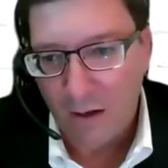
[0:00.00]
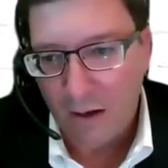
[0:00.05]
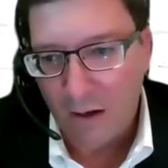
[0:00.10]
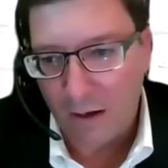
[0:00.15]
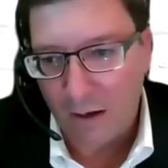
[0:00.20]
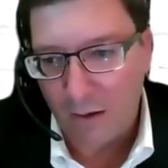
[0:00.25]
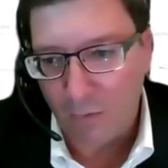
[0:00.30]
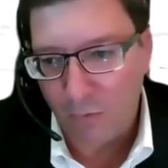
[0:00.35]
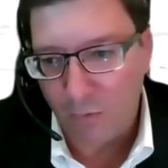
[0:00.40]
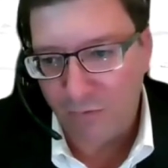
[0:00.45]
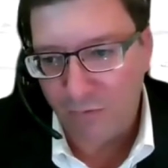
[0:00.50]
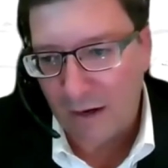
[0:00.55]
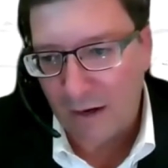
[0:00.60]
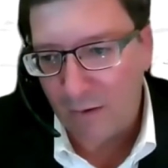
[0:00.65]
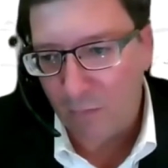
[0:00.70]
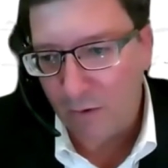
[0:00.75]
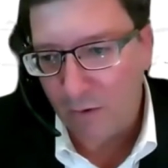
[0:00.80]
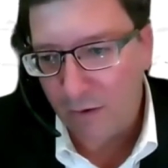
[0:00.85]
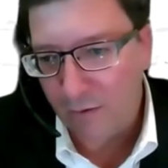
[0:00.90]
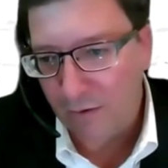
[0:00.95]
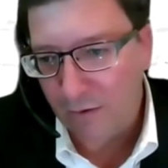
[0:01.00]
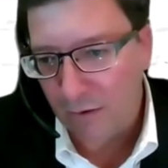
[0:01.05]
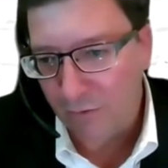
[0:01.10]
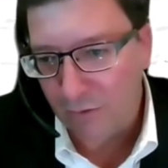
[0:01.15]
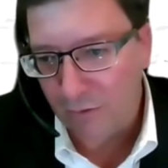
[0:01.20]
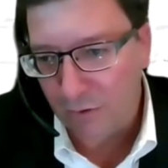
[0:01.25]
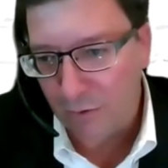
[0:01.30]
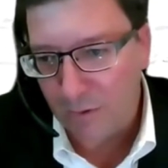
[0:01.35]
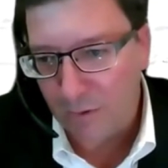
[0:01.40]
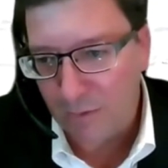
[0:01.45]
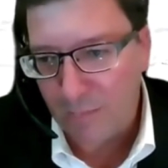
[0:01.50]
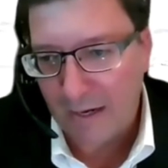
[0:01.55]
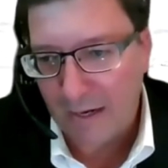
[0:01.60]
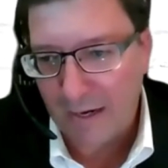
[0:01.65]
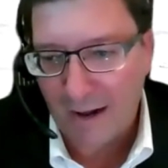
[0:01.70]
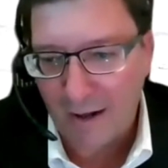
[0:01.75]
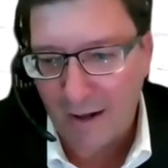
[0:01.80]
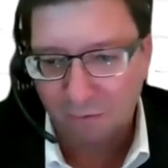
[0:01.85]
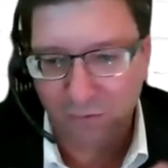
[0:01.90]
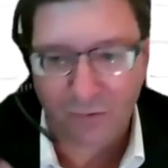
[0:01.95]
Well, Scott, why don't you tell us a little bit about
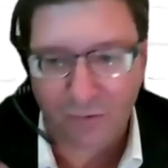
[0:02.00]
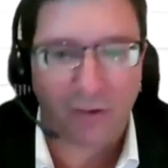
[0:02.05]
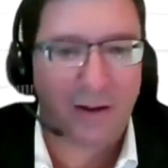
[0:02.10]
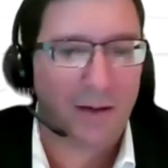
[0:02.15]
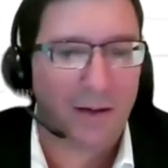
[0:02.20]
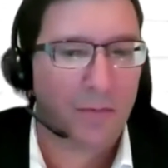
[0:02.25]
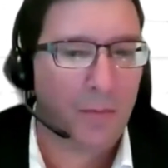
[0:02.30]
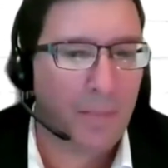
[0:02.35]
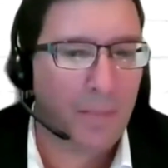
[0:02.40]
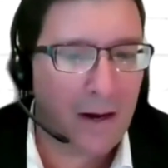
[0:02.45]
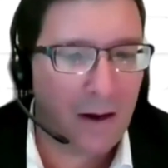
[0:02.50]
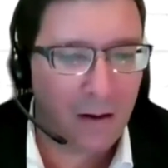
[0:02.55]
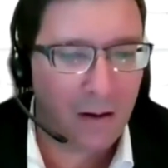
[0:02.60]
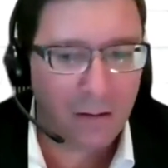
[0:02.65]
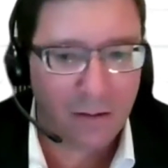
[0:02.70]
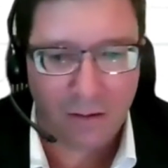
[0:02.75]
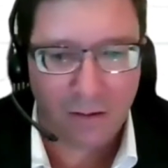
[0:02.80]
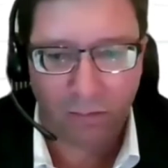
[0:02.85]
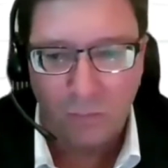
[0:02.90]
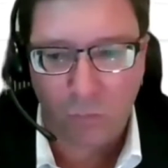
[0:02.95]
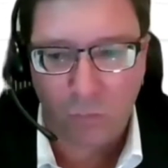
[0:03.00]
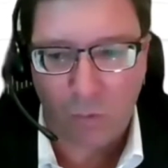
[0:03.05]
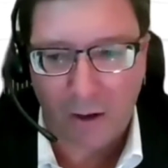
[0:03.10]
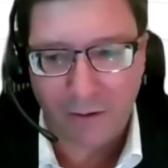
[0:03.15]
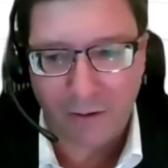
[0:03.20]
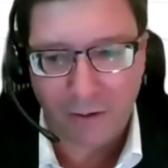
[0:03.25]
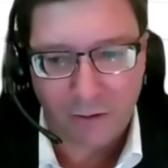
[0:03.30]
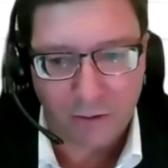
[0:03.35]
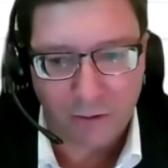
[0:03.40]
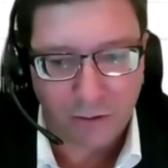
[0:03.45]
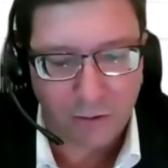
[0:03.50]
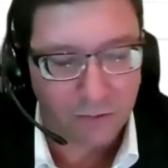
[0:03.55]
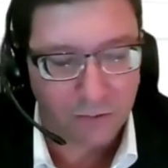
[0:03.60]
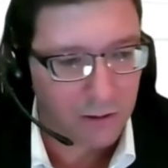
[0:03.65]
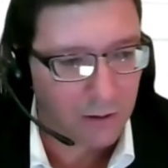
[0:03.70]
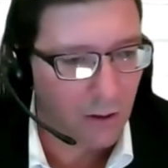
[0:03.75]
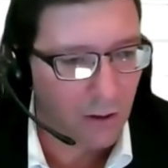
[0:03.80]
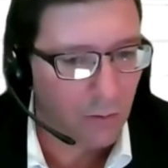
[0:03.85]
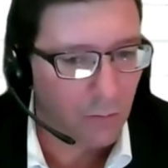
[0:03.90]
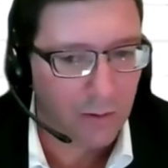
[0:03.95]
how this all came about and why did you choose
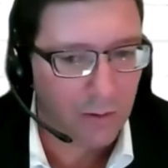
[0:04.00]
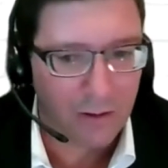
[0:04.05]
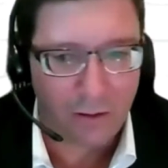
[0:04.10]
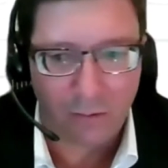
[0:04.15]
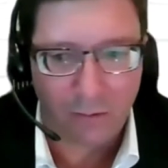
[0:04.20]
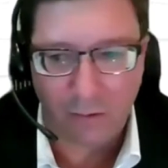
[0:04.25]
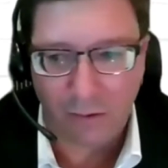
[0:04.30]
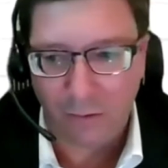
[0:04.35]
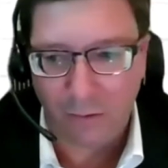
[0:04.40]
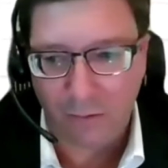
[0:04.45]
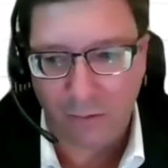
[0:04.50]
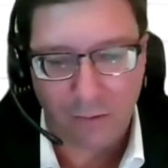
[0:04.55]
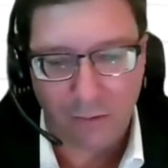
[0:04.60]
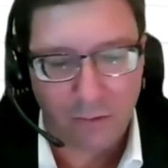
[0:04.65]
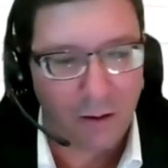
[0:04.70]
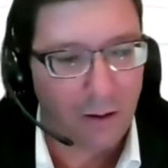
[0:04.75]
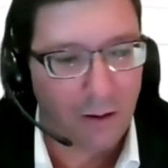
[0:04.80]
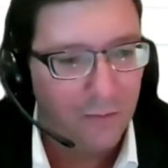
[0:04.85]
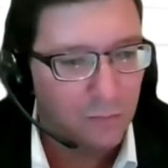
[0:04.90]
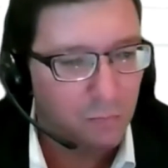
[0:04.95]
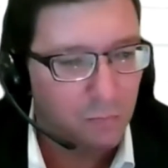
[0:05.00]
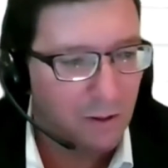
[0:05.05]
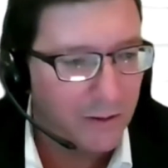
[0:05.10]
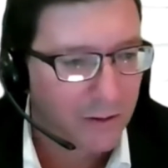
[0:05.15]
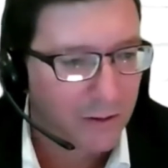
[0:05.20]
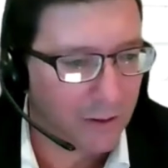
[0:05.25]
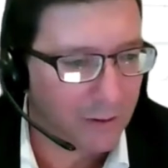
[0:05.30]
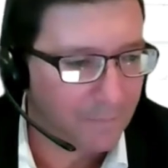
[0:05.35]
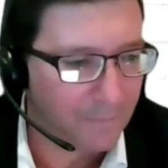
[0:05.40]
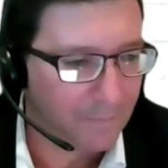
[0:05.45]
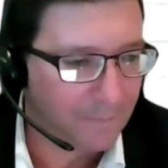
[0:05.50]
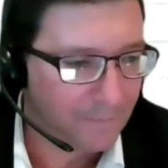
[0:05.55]
to go with NeoLoad on this project?